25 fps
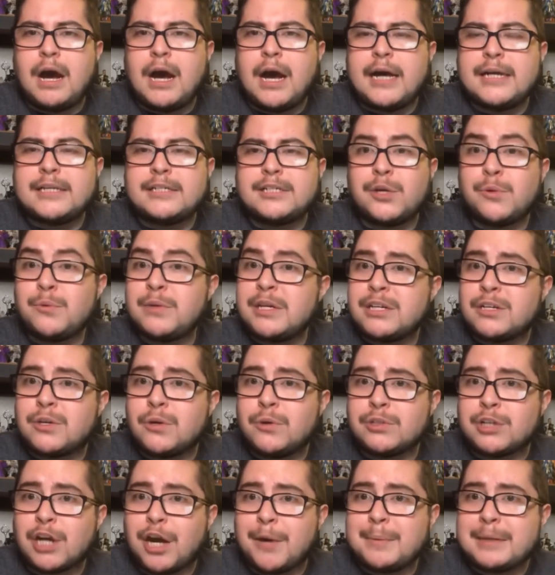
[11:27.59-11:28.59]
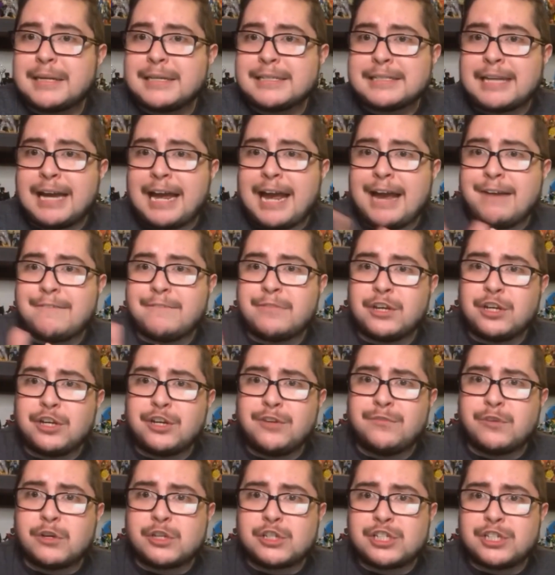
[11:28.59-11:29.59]
I don't need Goldar because I have the
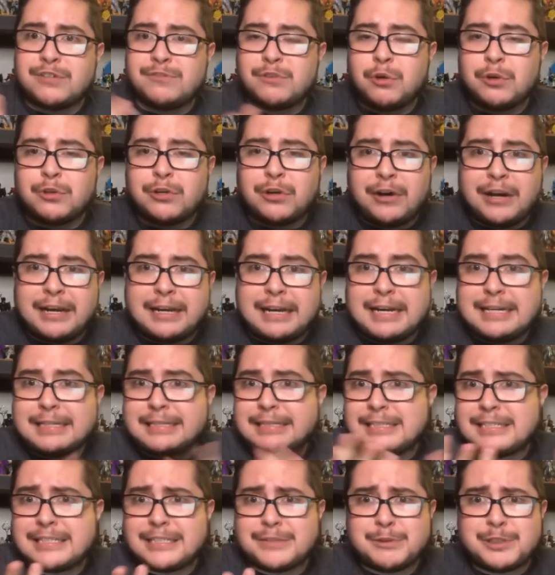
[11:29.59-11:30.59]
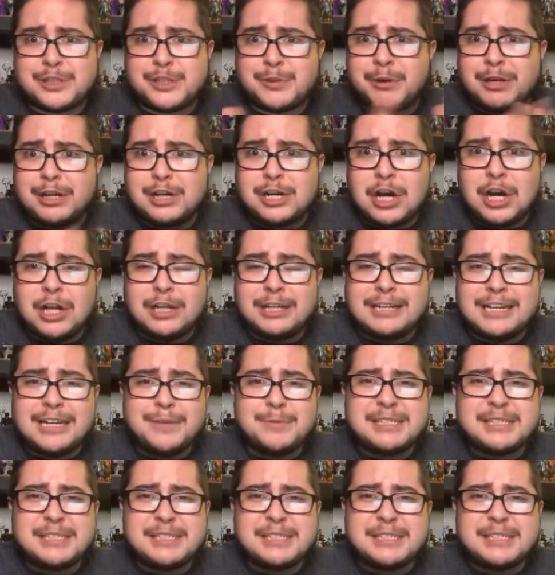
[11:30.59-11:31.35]
good version of Goldar, I guess, is what you want to call it.